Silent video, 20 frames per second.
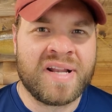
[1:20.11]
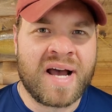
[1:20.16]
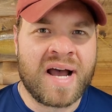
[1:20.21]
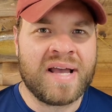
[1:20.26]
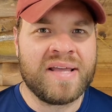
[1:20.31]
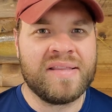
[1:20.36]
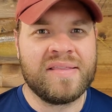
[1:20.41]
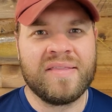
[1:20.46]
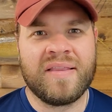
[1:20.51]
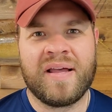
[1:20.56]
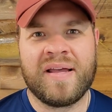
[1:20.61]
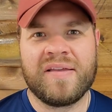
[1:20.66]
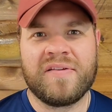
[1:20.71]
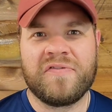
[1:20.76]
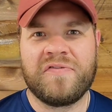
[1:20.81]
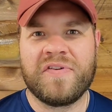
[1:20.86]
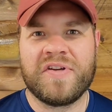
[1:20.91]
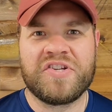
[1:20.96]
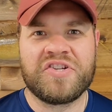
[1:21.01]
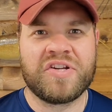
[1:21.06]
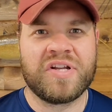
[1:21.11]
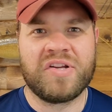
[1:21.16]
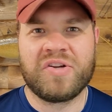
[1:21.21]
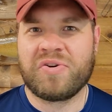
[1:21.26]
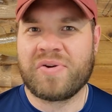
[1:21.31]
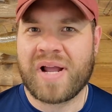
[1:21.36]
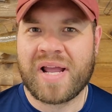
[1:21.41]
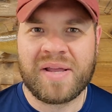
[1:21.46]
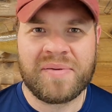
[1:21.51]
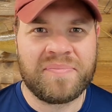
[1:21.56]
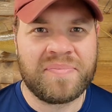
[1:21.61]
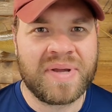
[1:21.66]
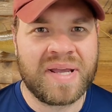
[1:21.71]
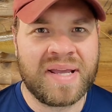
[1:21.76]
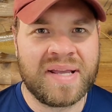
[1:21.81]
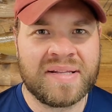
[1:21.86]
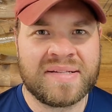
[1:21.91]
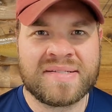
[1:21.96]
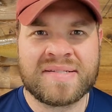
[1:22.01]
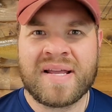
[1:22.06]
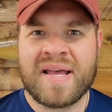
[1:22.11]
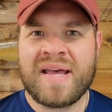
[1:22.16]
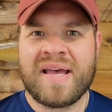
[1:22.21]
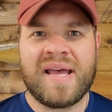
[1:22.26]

I like fishing crankbaits